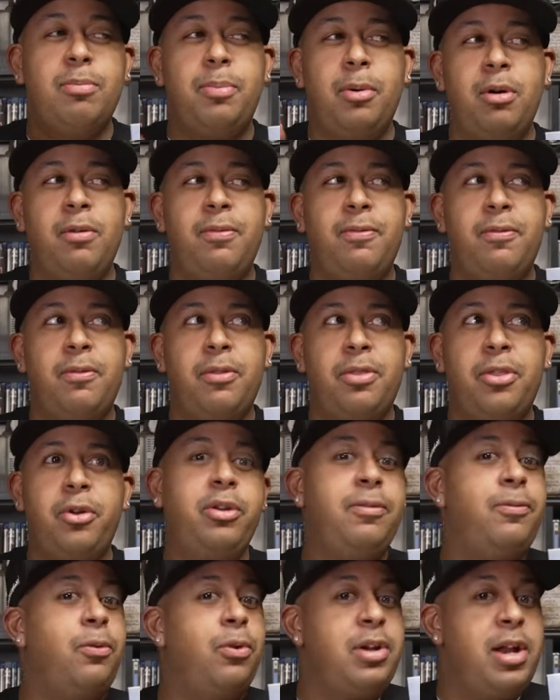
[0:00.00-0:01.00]
both
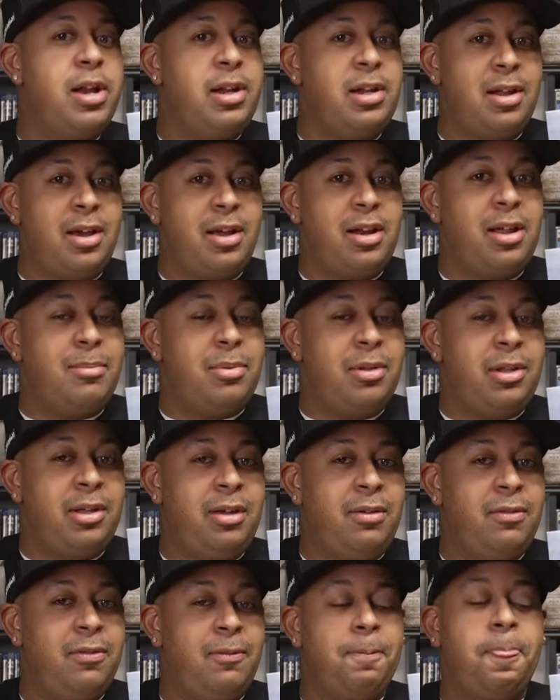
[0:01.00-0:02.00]
$34.99, I
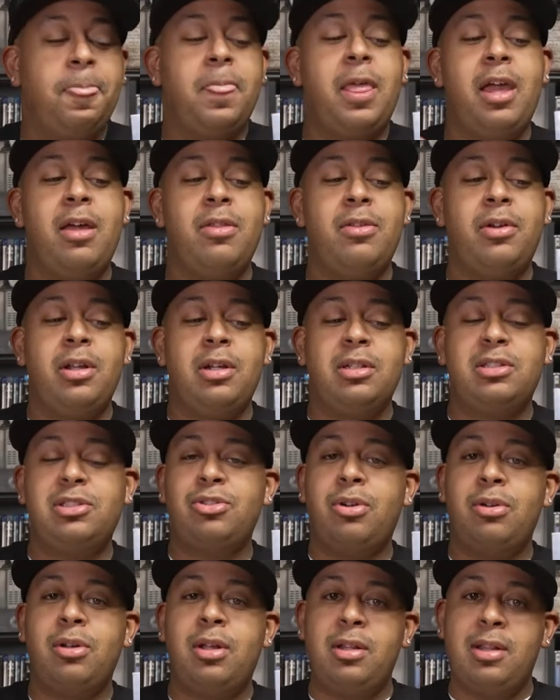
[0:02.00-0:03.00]
believe, and they're going to
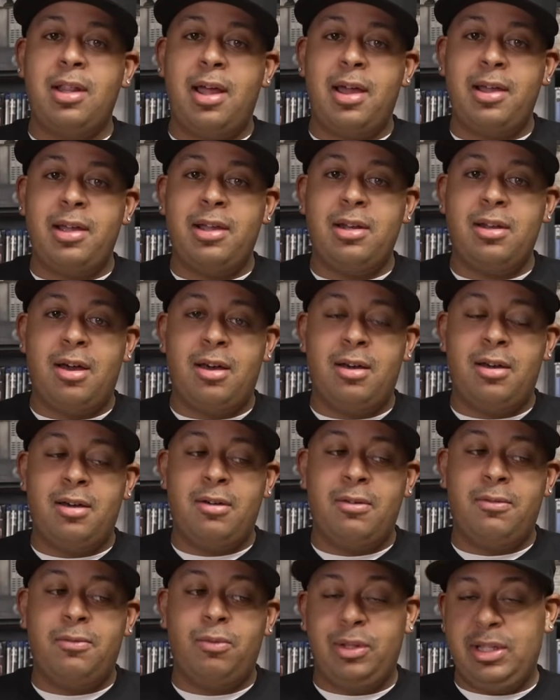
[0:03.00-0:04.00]
start a line
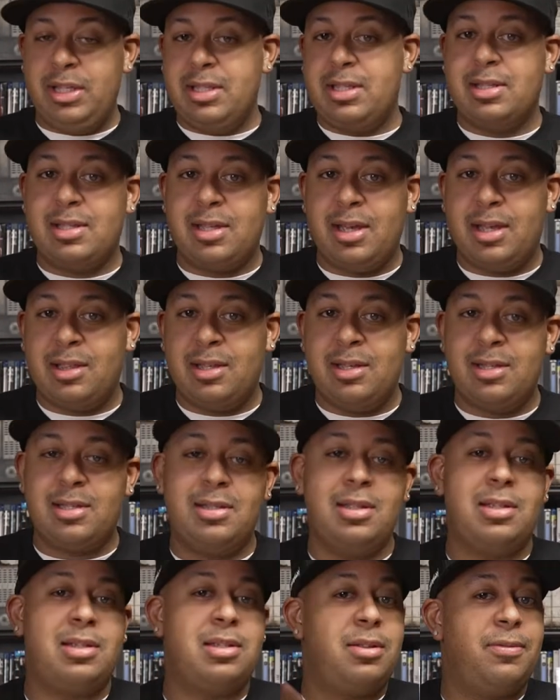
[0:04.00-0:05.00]
of releases like this, and
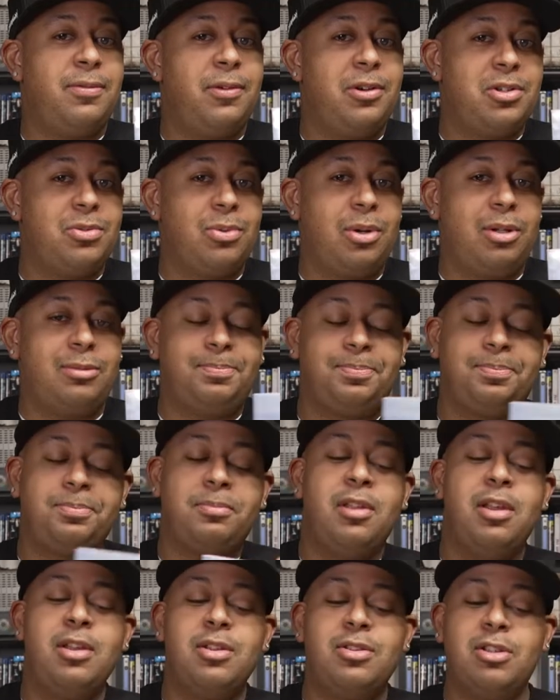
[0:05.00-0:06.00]
this is the first one.
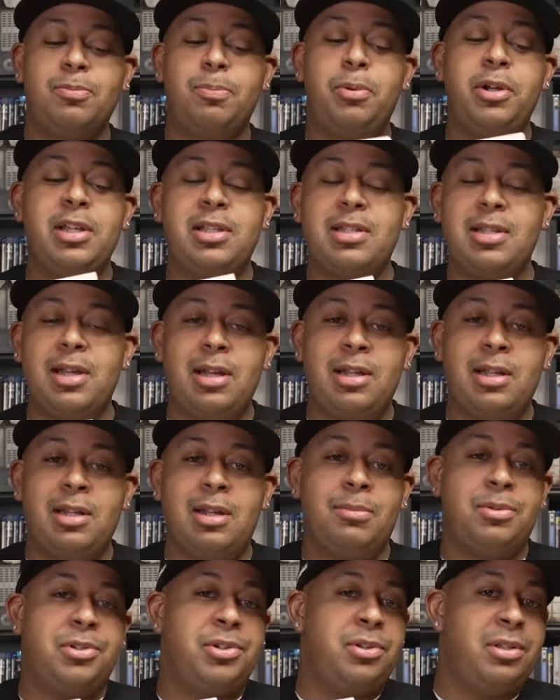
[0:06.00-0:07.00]
So it's pretty exciting.
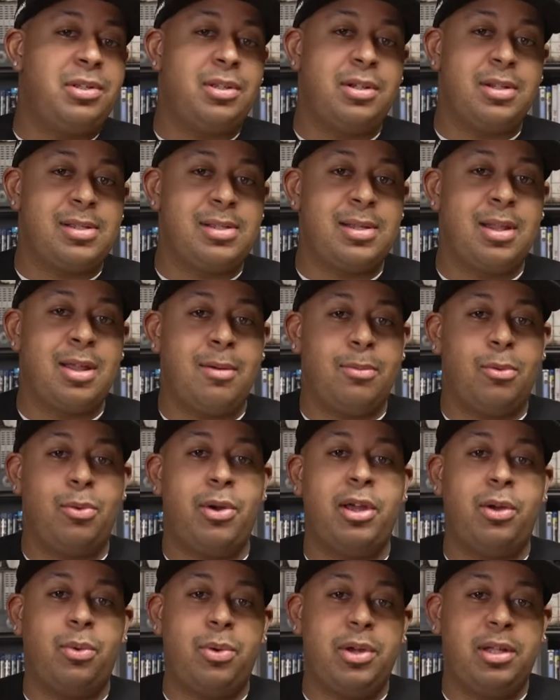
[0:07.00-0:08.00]
I'm sure these are going to sell out
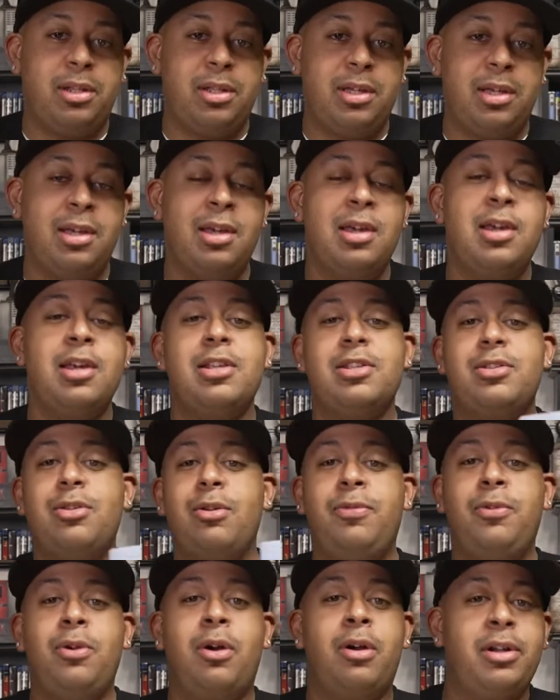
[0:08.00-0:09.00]
quite quickly. So
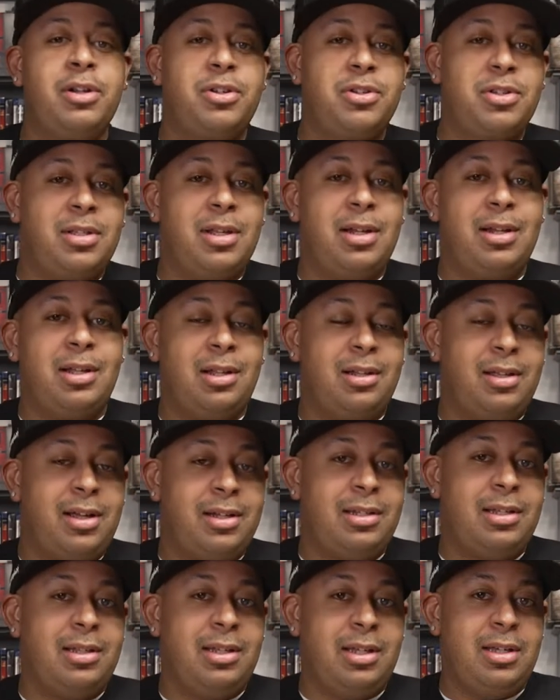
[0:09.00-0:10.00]
if you are interested in
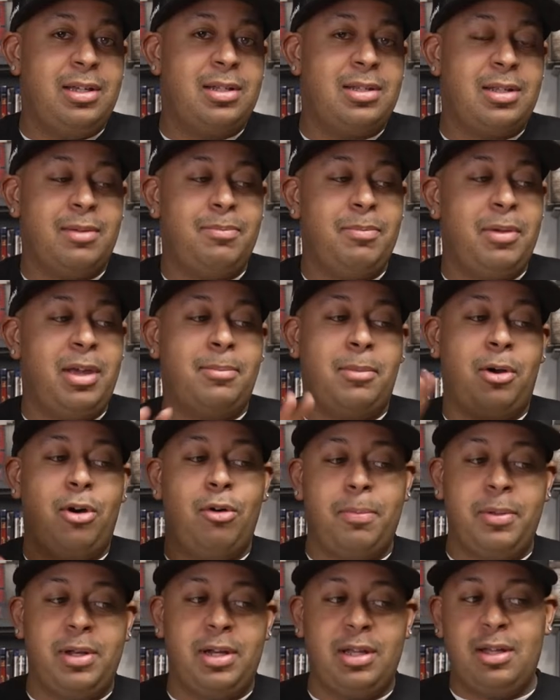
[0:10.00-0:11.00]
collecting these, like me, I'm
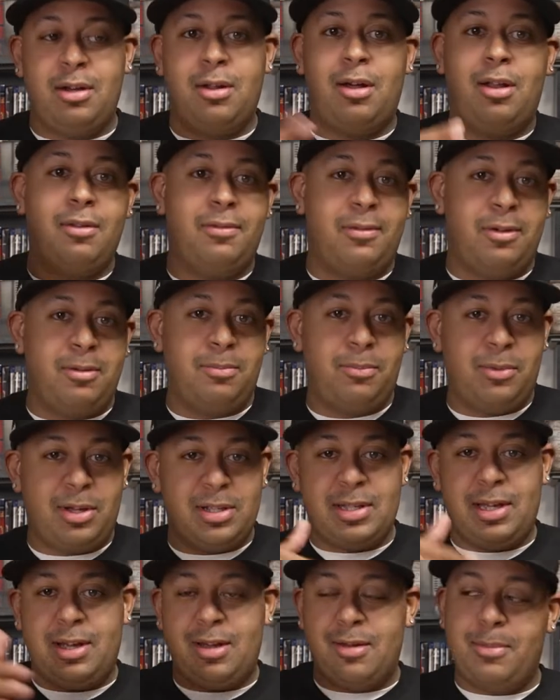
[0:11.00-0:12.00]
hoping to get all of them as
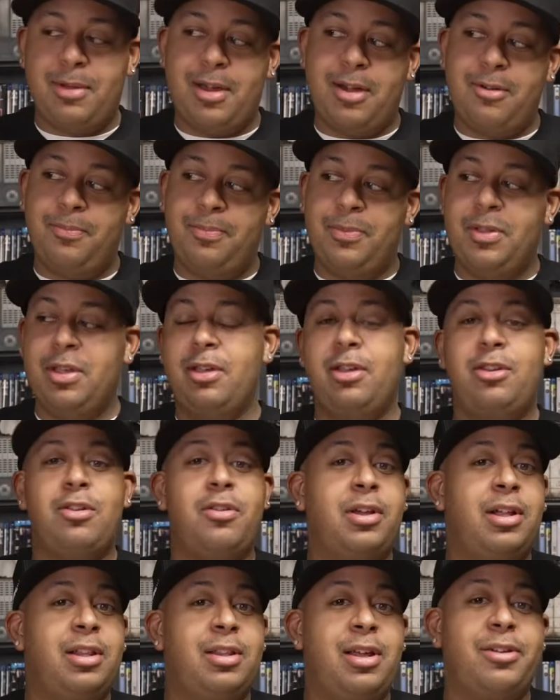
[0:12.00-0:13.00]
they come out. You know,
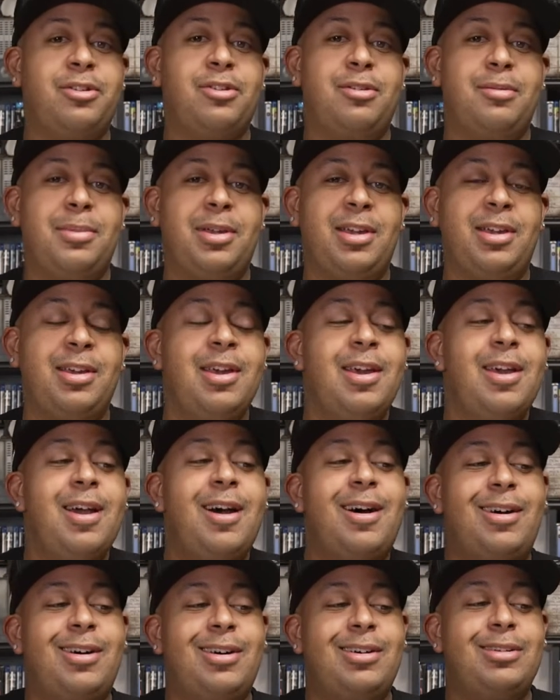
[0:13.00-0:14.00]
the collector in me.
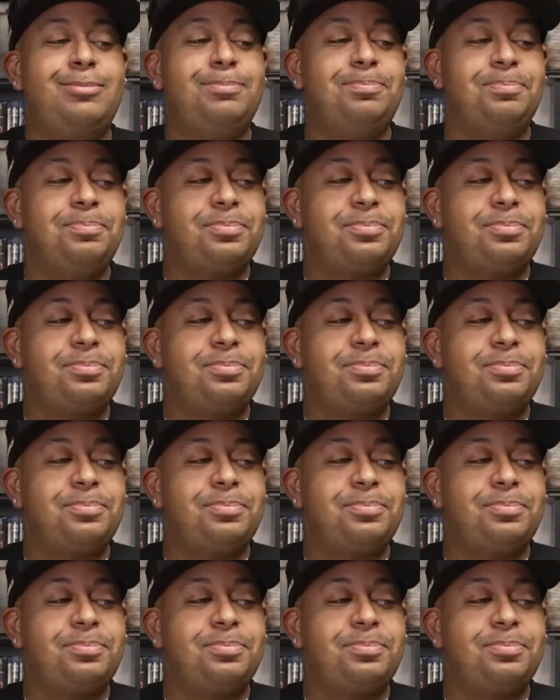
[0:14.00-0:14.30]
But